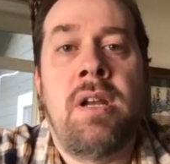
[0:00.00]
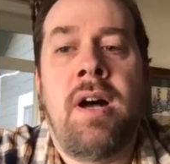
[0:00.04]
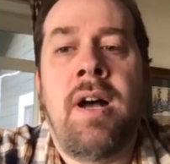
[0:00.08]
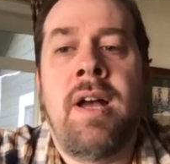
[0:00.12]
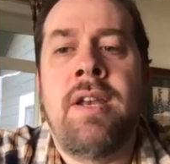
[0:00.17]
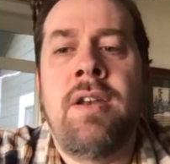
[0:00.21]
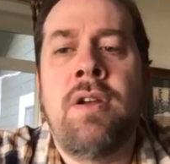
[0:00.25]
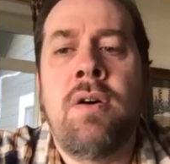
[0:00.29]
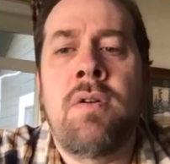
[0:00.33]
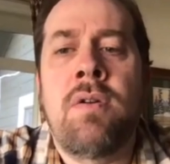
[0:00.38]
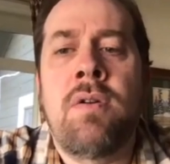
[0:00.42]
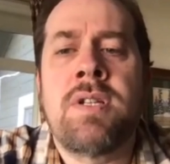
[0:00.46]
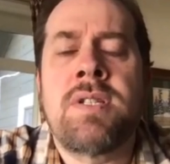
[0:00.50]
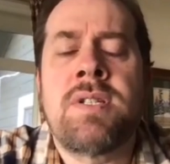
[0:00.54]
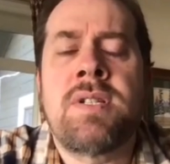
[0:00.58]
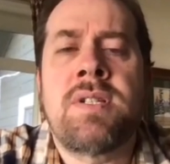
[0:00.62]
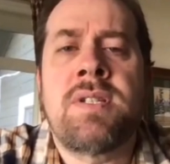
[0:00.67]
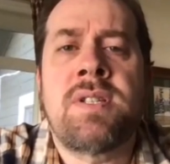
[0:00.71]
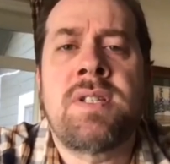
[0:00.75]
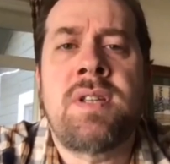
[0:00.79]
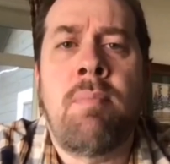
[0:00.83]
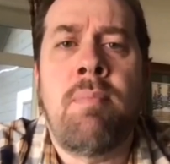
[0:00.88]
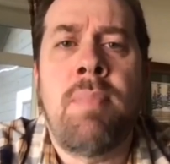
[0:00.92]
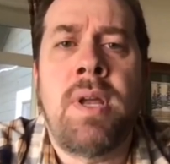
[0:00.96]
I
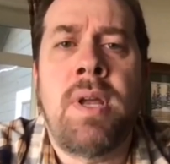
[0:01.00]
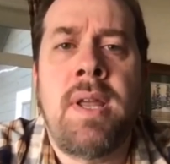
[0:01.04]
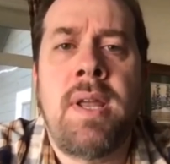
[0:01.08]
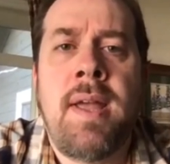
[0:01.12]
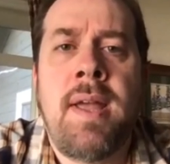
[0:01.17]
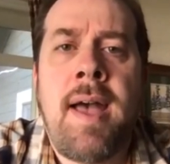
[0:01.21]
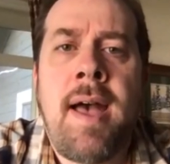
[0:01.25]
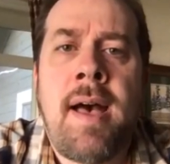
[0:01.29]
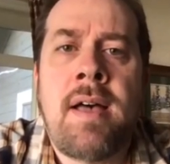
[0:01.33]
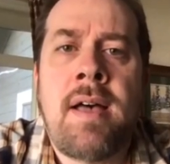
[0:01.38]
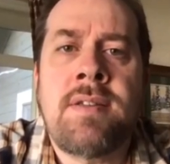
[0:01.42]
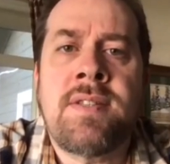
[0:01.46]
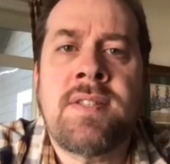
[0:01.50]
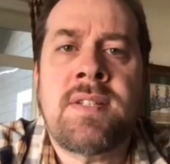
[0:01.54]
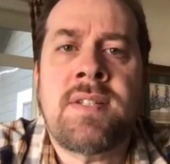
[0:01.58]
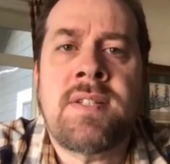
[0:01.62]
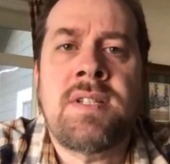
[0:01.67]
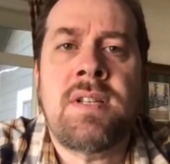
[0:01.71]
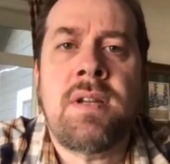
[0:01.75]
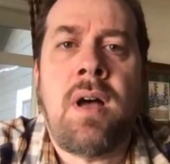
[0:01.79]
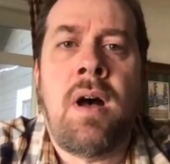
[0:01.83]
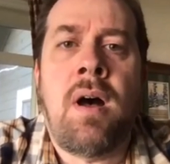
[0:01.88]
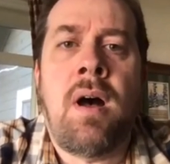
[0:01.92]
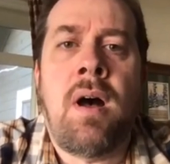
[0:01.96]
noticed somebody
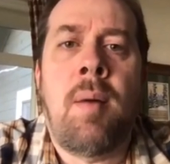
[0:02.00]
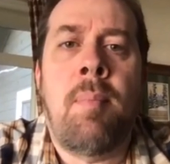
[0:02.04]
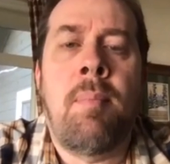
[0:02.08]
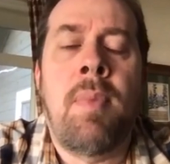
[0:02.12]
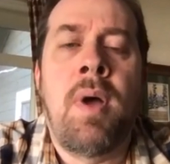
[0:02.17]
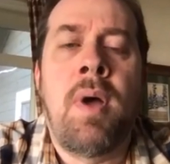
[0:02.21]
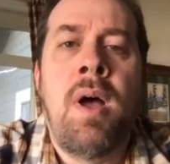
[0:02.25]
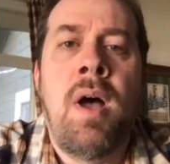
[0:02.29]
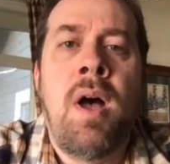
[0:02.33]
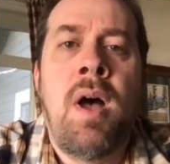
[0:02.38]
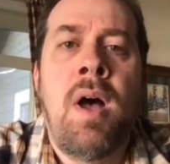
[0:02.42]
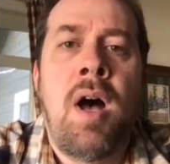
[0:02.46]
asked um,